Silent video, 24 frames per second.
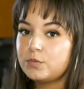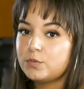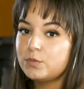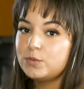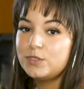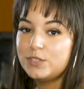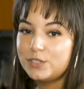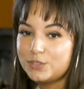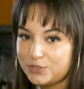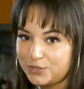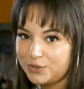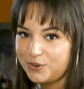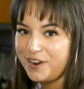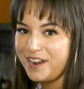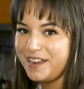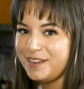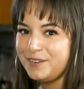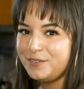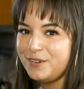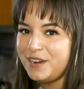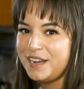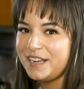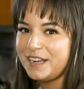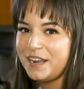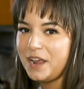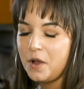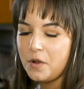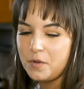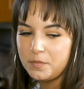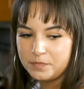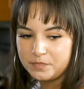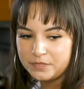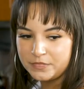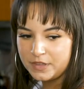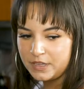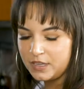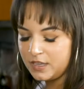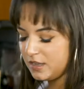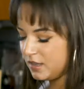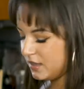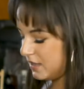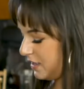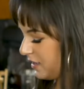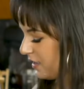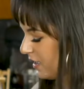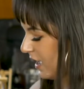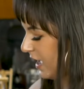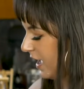the roux looks great right now.
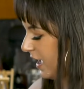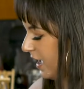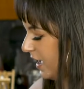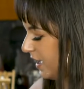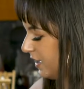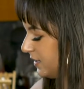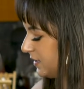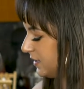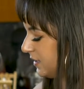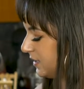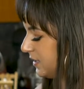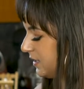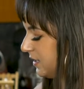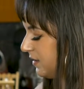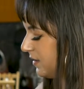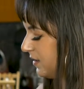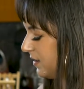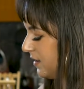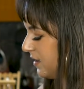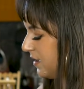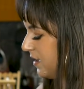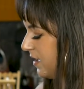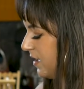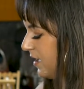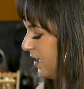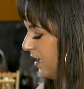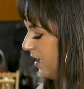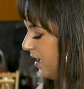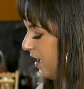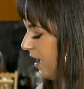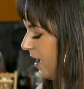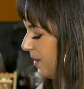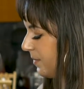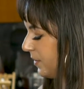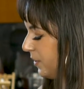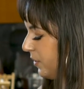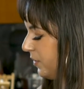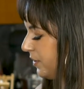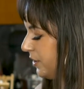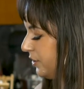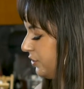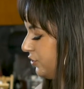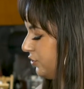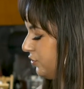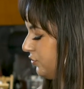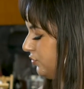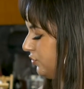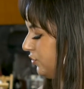And I'm
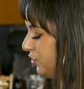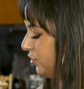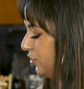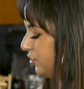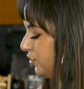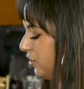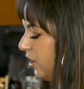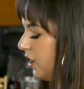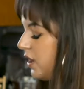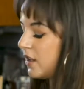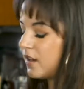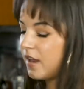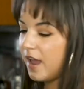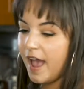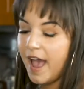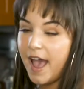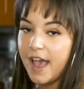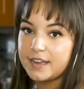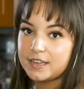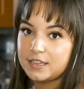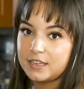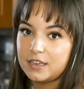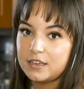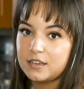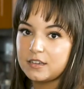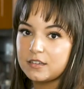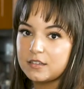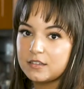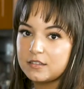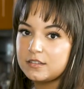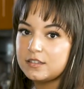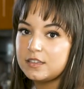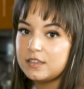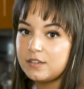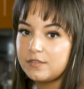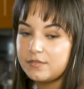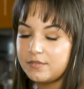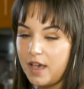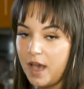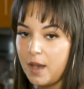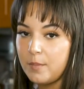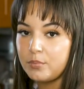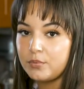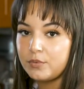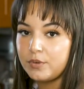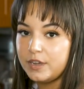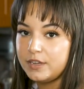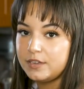going to start adding the
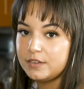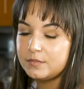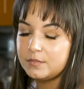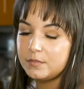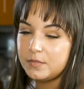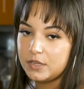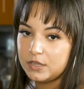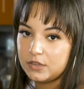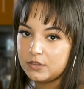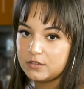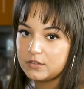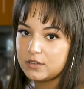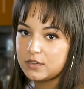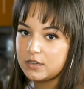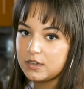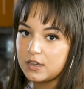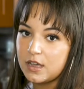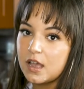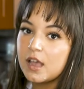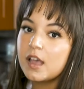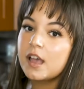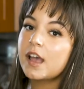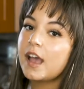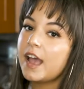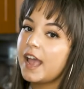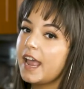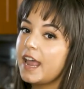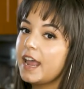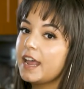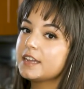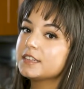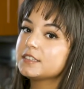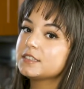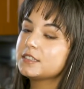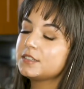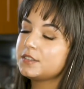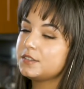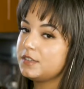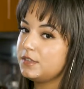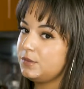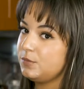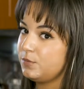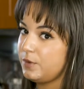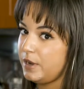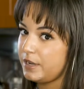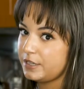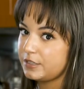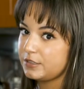evaporated milk and
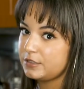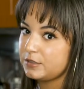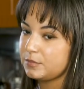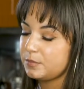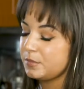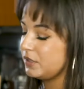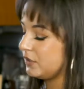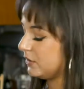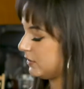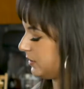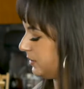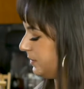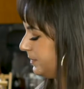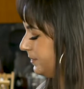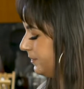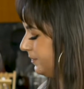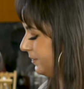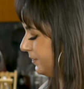the regular milk.